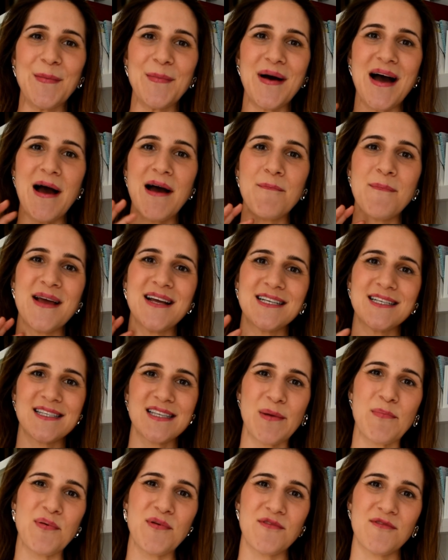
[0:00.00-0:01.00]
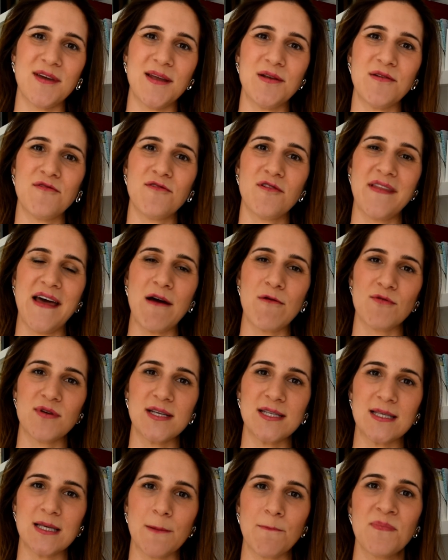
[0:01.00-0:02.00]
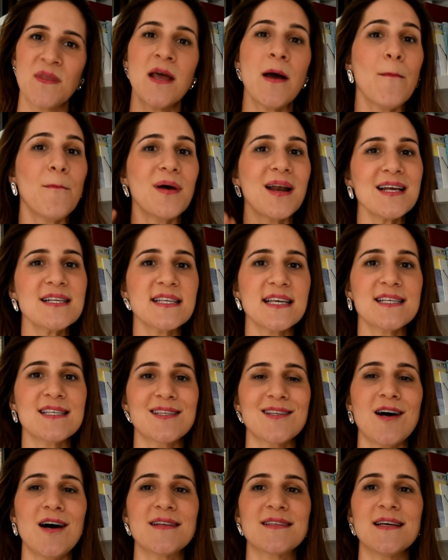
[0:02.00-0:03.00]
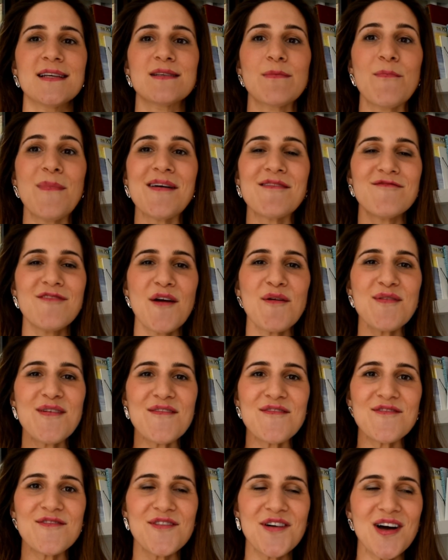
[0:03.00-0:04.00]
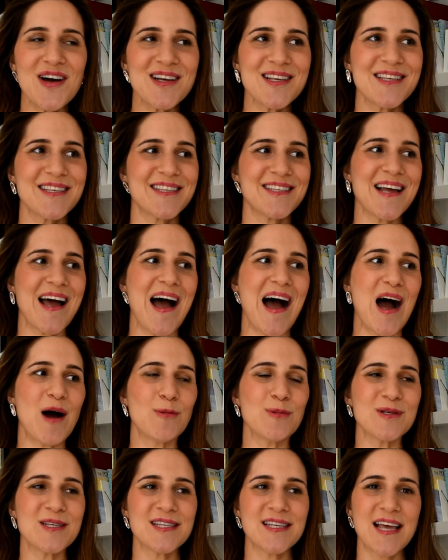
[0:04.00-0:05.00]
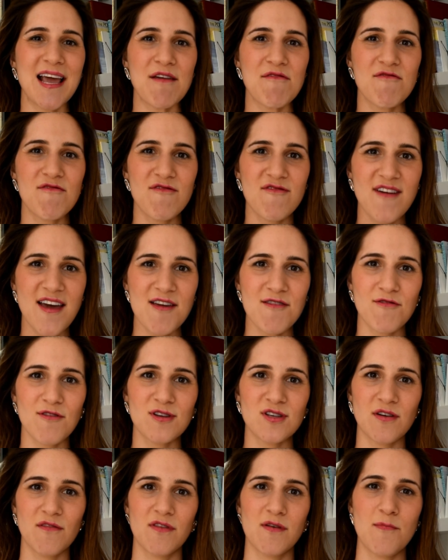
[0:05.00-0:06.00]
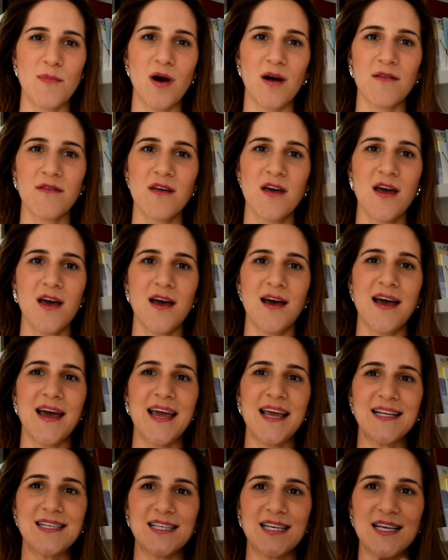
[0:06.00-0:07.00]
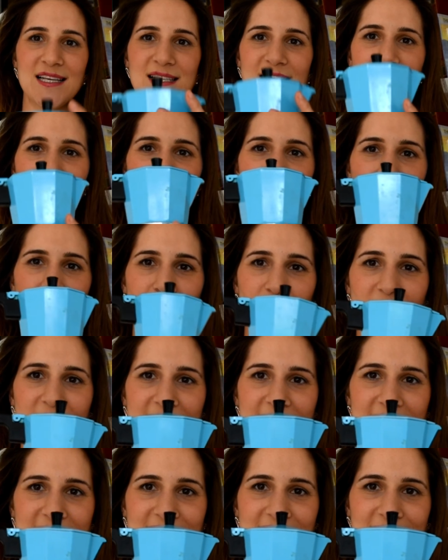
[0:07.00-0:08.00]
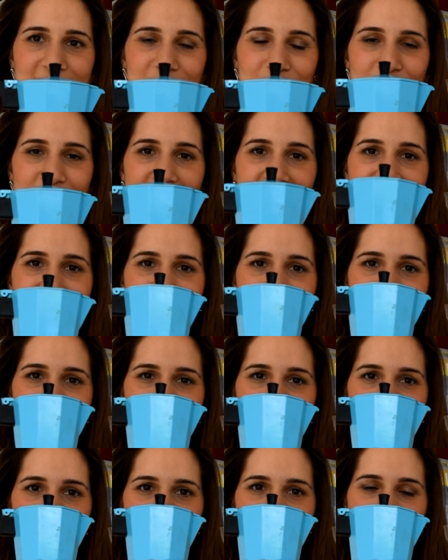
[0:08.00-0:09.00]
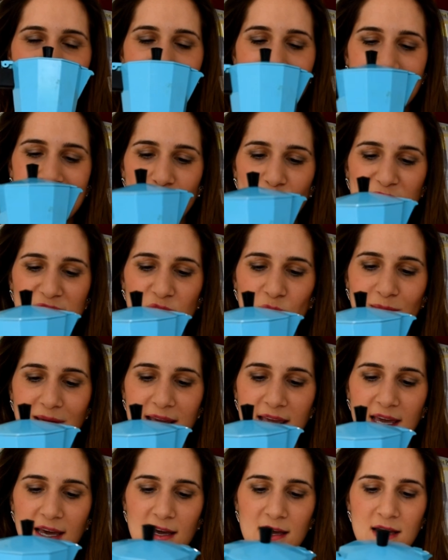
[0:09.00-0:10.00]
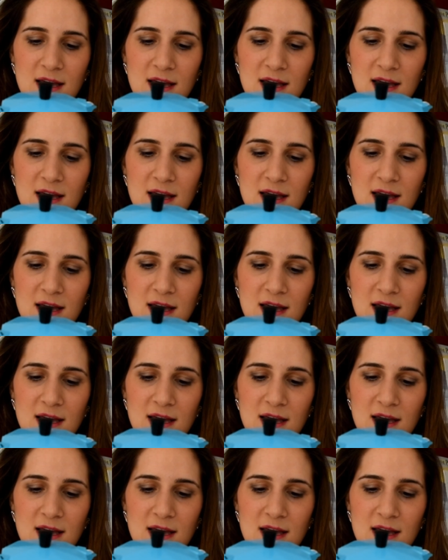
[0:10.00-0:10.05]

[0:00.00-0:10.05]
I made a separate video for that reason. But let's get started. My very first, I would say, favourite of the month, it is, and I've got right here next to me, it is the espresso maker.